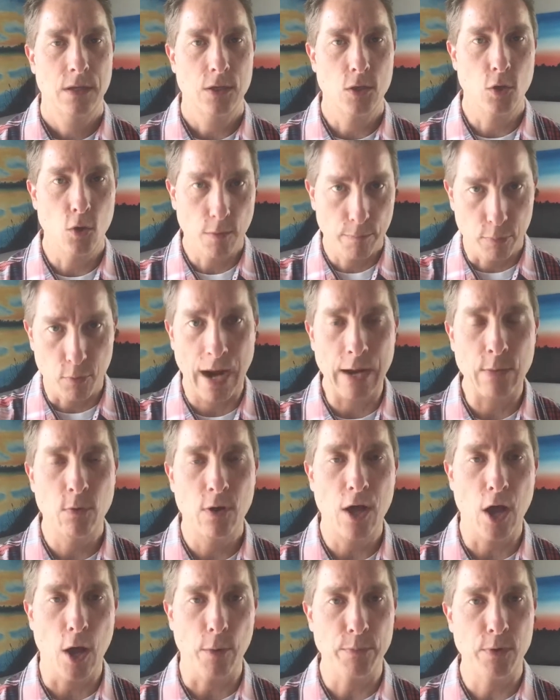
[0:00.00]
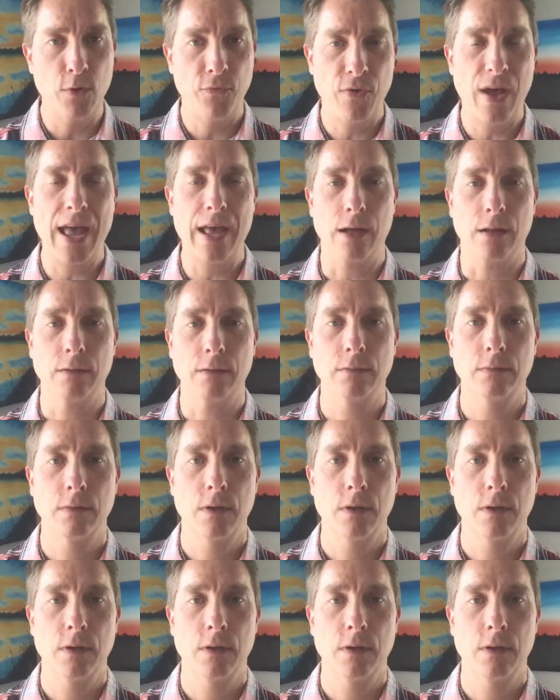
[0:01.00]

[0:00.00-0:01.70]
your brain will help you fail.